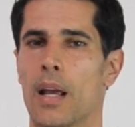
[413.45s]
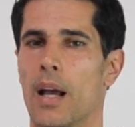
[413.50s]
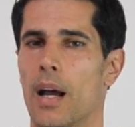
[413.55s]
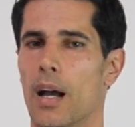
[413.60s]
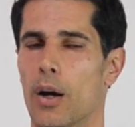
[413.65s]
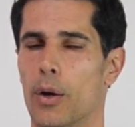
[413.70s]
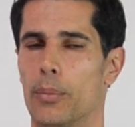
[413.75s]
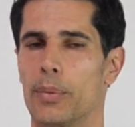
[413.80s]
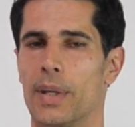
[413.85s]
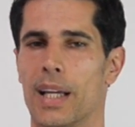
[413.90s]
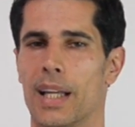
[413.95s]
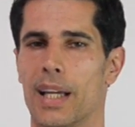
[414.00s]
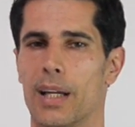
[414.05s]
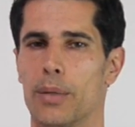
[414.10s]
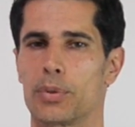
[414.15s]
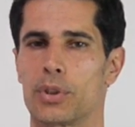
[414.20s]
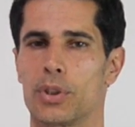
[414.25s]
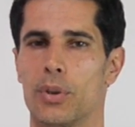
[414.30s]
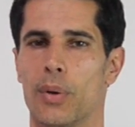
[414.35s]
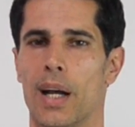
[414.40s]
I hope that
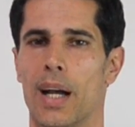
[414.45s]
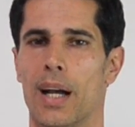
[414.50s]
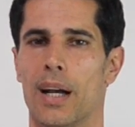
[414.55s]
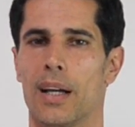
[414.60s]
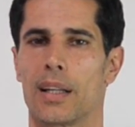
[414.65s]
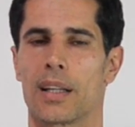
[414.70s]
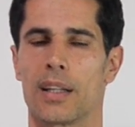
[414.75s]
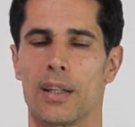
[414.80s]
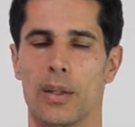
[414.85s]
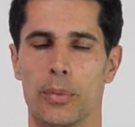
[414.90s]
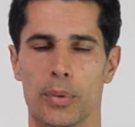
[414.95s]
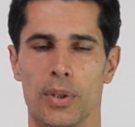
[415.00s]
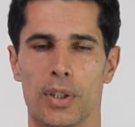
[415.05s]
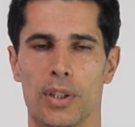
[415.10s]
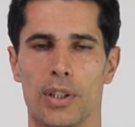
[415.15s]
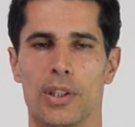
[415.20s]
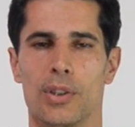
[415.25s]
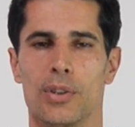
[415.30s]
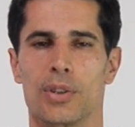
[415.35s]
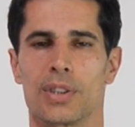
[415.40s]
helps you out. I hope
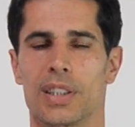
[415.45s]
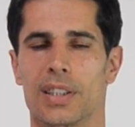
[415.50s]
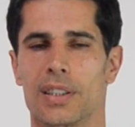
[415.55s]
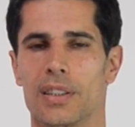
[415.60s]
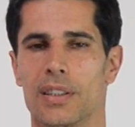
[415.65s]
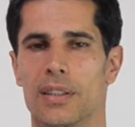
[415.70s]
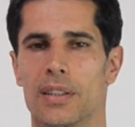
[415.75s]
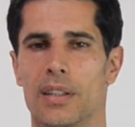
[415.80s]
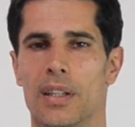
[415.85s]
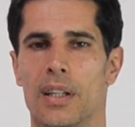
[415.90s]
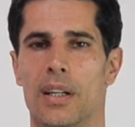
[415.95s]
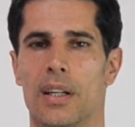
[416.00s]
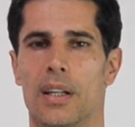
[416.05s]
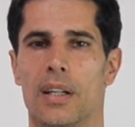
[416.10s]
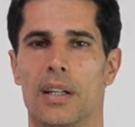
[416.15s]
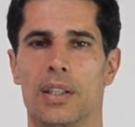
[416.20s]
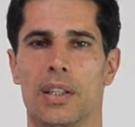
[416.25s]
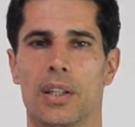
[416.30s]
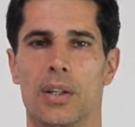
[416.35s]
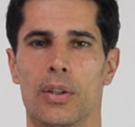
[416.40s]
you're using
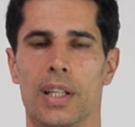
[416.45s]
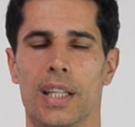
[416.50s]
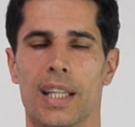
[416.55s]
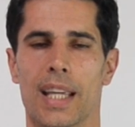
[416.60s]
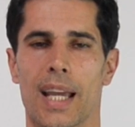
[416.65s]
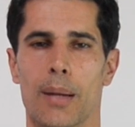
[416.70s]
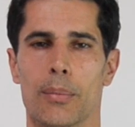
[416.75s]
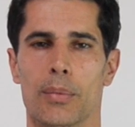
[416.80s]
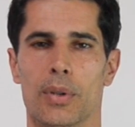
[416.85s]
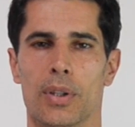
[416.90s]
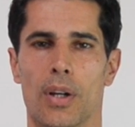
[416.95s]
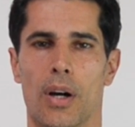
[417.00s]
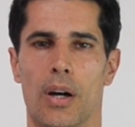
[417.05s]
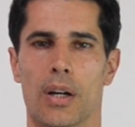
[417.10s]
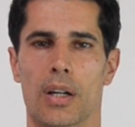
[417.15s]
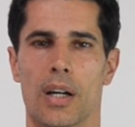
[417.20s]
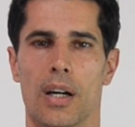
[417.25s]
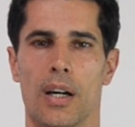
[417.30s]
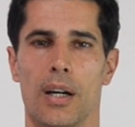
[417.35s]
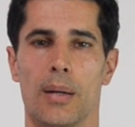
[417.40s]

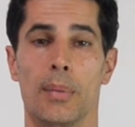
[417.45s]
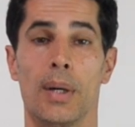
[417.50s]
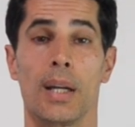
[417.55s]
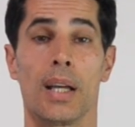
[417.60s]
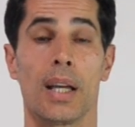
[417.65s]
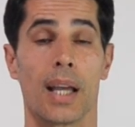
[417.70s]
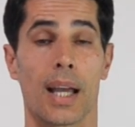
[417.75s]
yogicameron.com,